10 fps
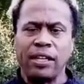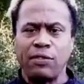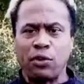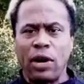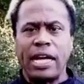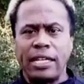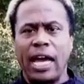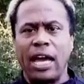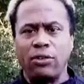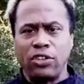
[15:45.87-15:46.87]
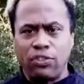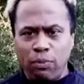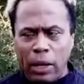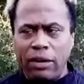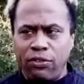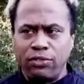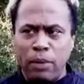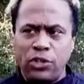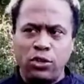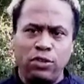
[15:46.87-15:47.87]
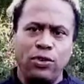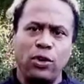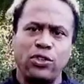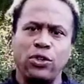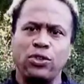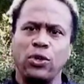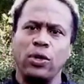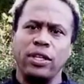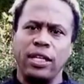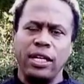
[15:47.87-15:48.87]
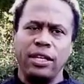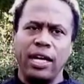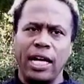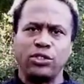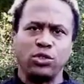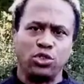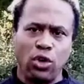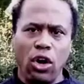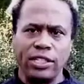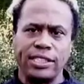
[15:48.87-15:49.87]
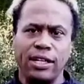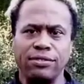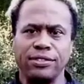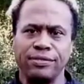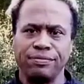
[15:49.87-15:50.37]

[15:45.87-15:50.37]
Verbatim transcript: Yeah, for right now, just make make sure you focus on doing the uh, the actual draw itself.